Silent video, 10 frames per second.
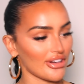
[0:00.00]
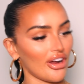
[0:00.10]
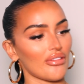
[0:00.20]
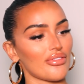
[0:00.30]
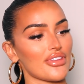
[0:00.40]

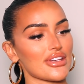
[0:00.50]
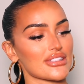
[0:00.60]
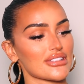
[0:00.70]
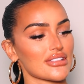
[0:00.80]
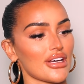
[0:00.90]
love
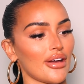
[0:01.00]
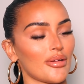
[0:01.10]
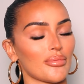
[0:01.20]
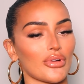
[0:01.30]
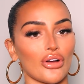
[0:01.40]
this
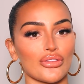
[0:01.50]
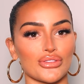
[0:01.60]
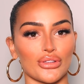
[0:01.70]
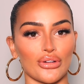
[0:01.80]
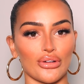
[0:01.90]

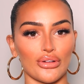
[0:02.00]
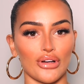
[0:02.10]
contour.